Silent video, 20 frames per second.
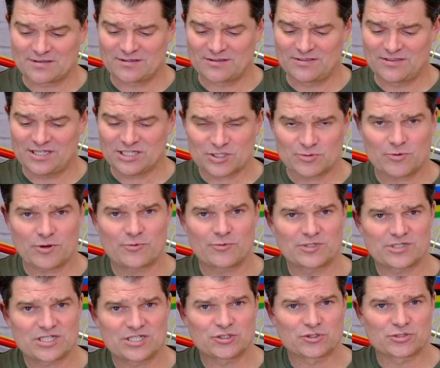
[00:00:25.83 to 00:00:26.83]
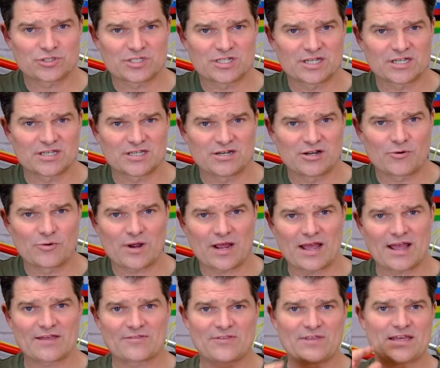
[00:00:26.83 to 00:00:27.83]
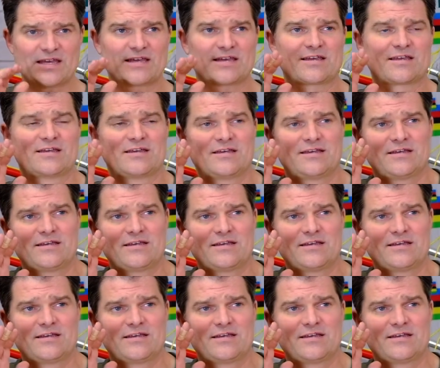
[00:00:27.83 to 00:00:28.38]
This one was interesting. You know, I think